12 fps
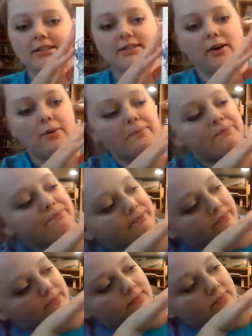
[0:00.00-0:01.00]
So,
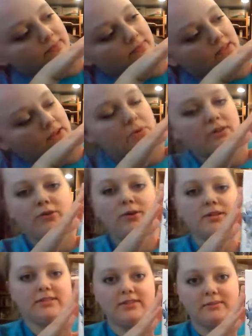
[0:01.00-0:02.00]
but of
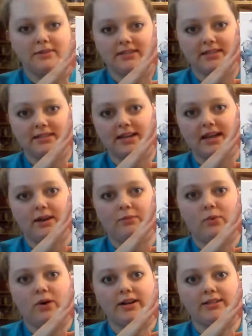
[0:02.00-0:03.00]
course, if someone sees it
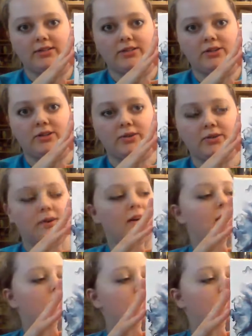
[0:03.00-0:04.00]
and wants to
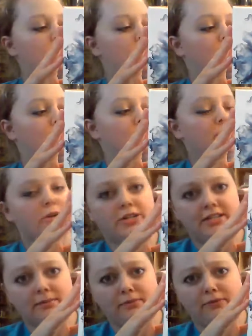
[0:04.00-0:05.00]

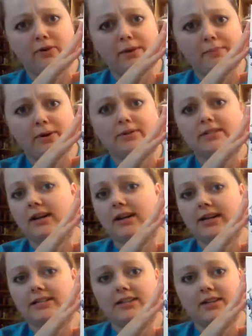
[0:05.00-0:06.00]
purchase it before I post it on
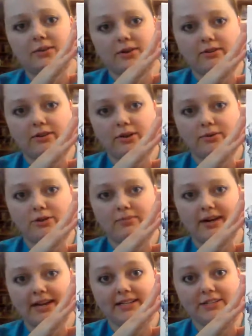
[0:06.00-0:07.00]
Etsy, you can go to
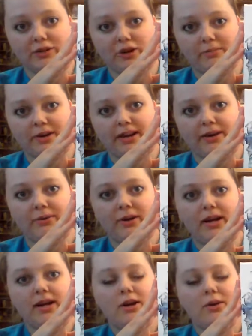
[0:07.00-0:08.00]
my Instagram account,
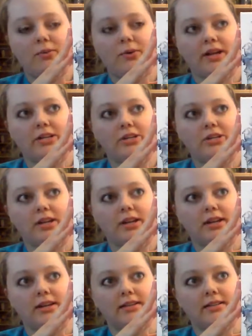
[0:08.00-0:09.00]
which
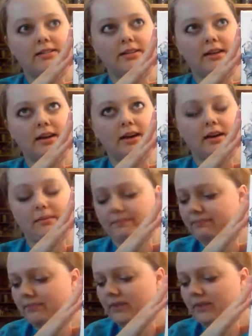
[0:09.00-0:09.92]
is, let